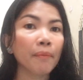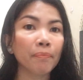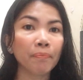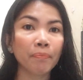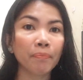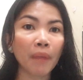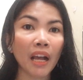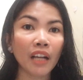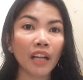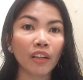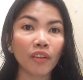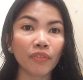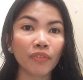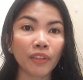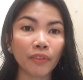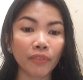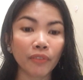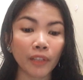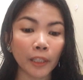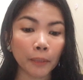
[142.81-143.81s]
Bank of
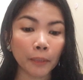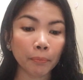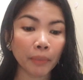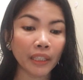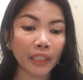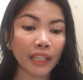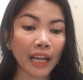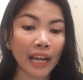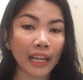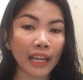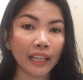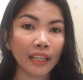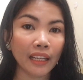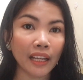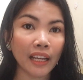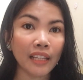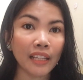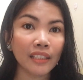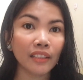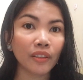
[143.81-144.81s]
the Philippine
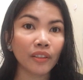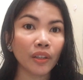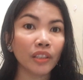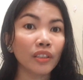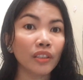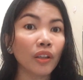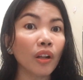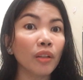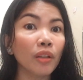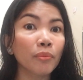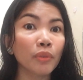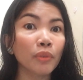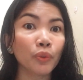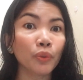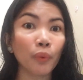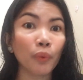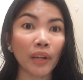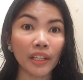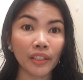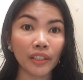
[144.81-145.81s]
Islands. So it's
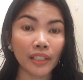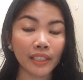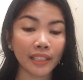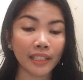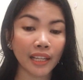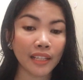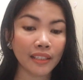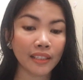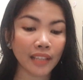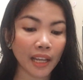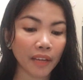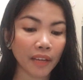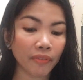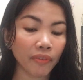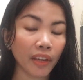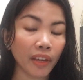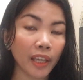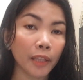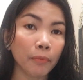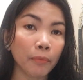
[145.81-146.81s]
almost 1 year since I
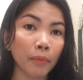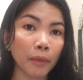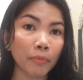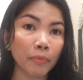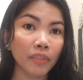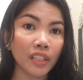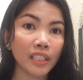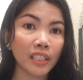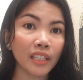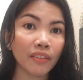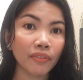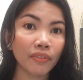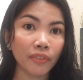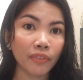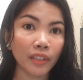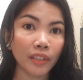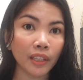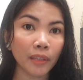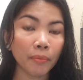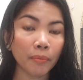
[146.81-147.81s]
paid my visa
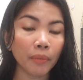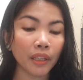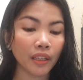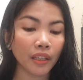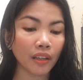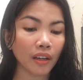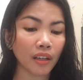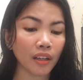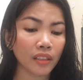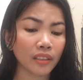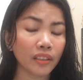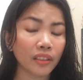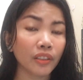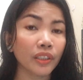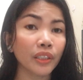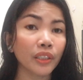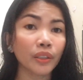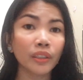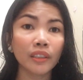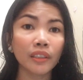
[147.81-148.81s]
fee because
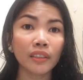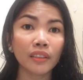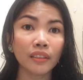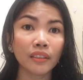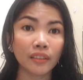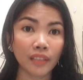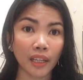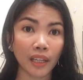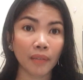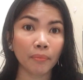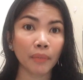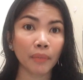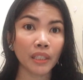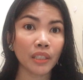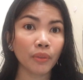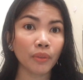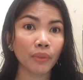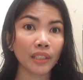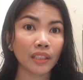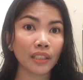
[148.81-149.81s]
the
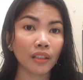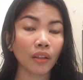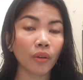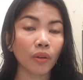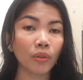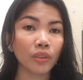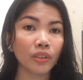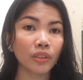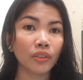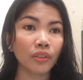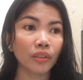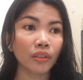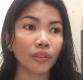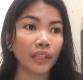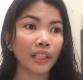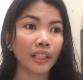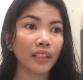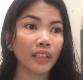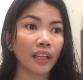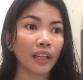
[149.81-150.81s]
embassy was closed
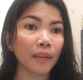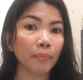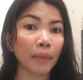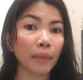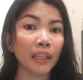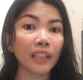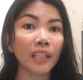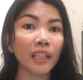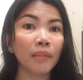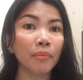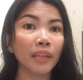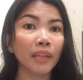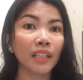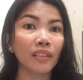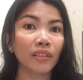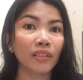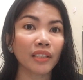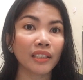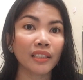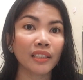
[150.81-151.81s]
during the pandemic.
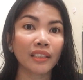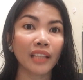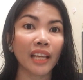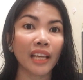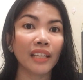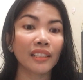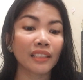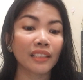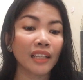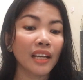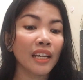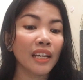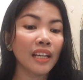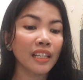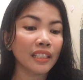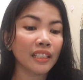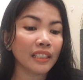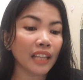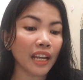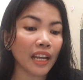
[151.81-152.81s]
So it takes
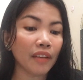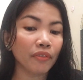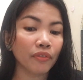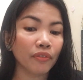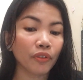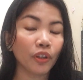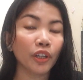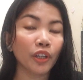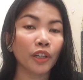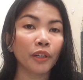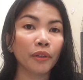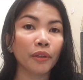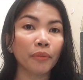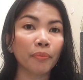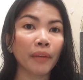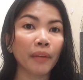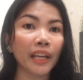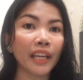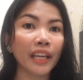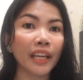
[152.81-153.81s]
time
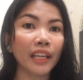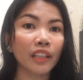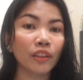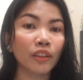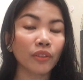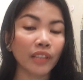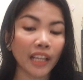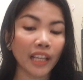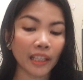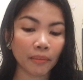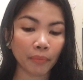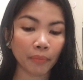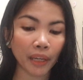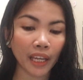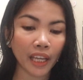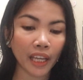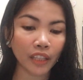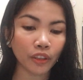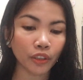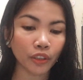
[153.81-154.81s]
to get my
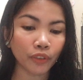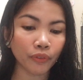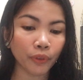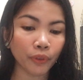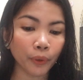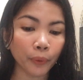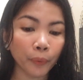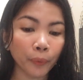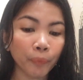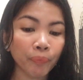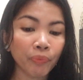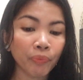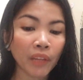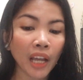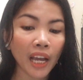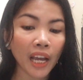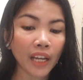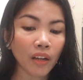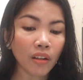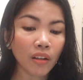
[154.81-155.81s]
interview.
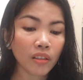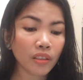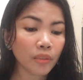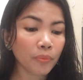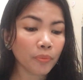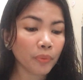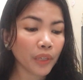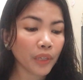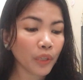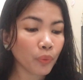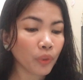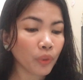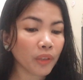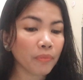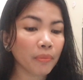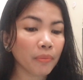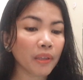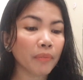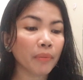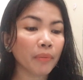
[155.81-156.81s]
I also bring
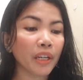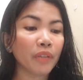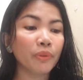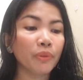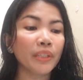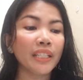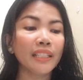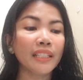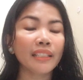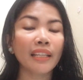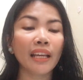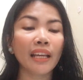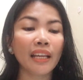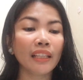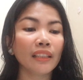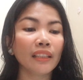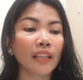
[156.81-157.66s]
with me my recent